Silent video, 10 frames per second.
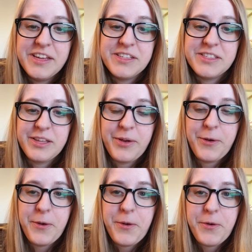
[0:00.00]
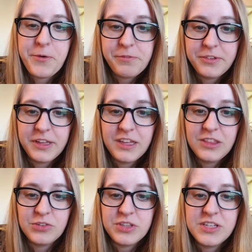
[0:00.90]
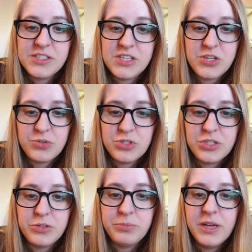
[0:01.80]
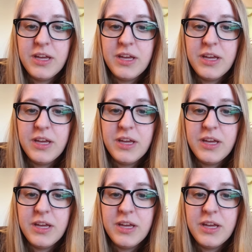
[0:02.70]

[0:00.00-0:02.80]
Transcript: So hopefully through these YouTube